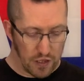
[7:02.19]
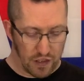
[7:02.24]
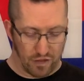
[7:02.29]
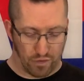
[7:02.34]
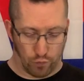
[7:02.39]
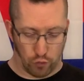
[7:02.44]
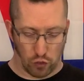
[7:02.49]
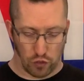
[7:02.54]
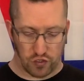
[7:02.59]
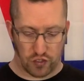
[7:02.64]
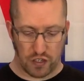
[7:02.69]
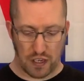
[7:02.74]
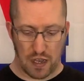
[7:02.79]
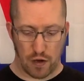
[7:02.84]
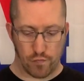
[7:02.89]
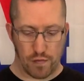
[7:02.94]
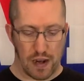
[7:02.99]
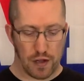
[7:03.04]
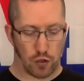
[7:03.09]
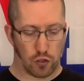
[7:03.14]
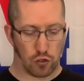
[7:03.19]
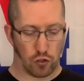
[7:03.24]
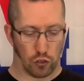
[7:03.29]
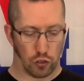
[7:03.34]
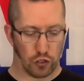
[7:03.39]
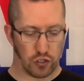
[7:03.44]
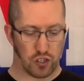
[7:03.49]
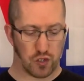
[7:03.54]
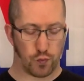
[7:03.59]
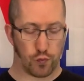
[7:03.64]
they've put red
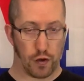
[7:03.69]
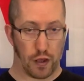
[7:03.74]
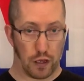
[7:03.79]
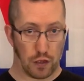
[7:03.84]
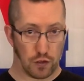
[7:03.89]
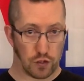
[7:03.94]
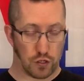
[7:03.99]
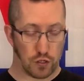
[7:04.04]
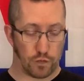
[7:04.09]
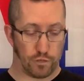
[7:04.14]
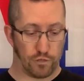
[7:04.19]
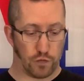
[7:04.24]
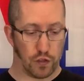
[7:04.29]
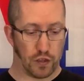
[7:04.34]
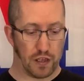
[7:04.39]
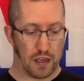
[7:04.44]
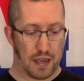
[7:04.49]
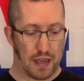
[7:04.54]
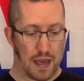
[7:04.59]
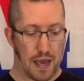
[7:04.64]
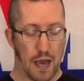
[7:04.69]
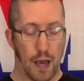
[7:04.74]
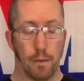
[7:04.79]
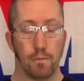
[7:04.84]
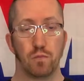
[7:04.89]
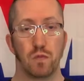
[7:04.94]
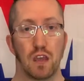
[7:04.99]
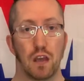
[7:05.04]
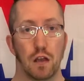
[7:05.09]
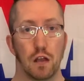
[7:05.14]
coloured springs for the
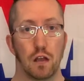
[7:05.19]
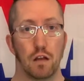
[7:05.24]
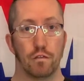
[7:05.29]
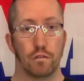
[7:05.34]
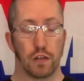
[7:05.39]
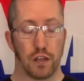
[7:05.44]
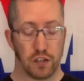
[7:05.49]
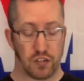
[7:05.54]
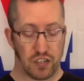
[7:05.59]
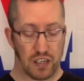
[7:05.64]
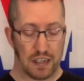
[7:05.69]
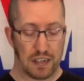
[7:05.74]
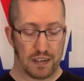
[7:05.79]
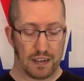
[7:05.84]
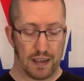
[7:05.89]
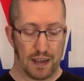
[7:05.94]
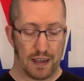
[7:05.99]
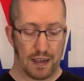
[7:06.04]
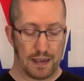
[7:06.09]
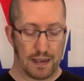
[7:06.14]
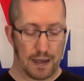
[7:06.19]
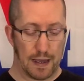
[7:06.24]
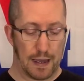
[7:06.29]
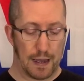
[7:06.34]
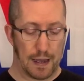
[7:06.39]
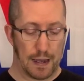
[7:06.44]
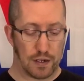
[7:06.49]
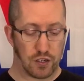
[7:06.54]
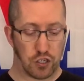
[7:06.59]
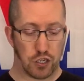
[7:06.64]

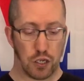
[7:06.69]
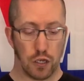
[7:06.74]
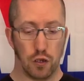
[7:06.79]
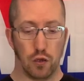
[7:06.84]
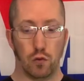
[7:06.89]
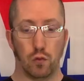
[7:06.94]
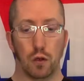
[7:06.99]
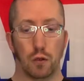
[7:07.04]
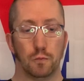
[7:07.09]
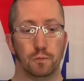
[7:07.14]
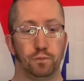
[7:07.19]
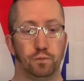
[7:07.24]
TD2.